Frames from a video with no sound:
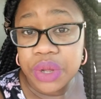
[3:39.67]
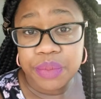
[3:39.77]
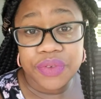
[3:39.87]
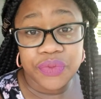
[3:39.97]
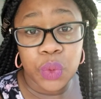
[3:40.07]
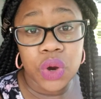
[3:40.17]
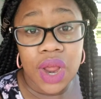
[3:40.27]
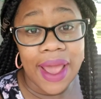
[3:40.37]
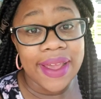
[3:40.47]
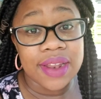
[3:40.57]
before
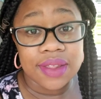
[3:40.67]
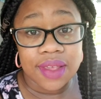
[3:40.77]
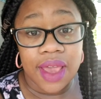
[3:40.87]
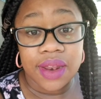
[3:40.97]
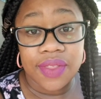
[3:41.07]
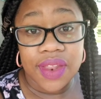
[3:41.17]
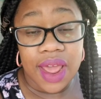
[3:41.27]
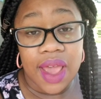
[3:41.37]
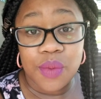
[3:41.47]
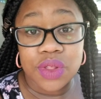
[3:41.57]
I decided that
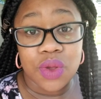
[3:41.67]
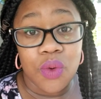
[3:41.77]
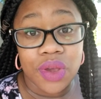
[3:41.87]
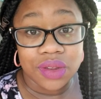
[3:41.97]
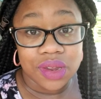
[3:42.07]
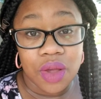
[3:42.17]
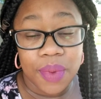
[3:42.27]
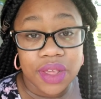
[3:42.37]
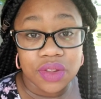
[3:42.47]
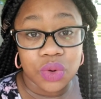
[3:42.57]
I was going to tell
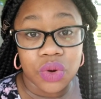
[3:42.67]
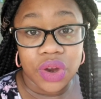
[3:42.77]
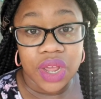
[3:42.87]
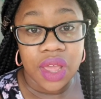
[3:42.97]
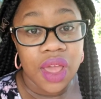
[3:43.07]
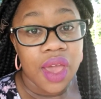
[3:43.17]
my story.